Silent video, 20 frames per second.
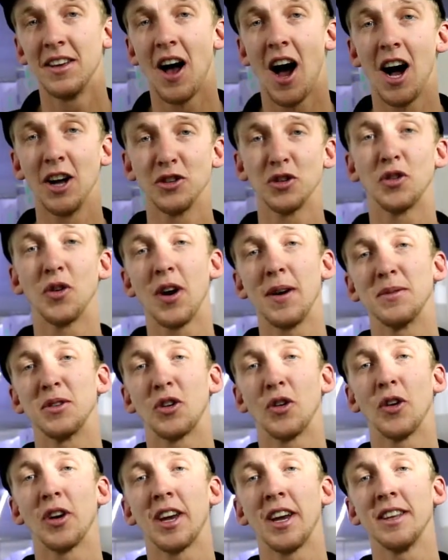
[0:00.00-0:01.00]
100 grams
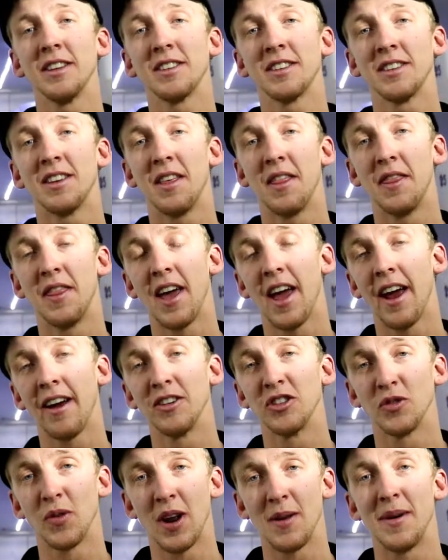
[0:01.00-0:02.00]
of crickets,
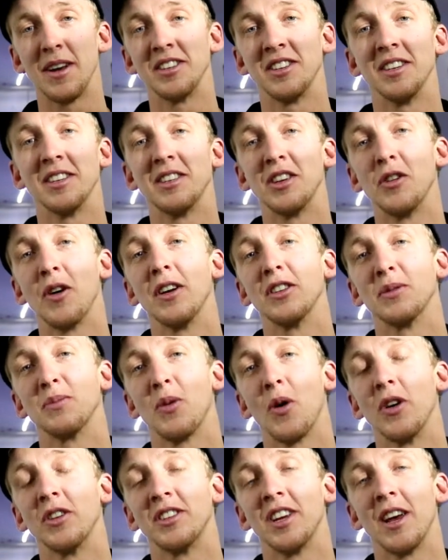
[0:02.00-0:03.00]
there is around about 60 grams of
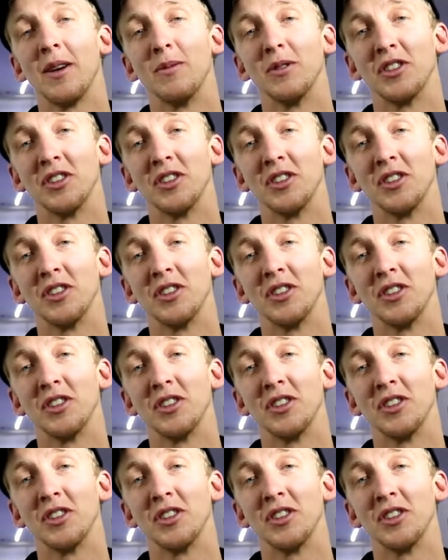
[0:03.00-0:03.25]
protein,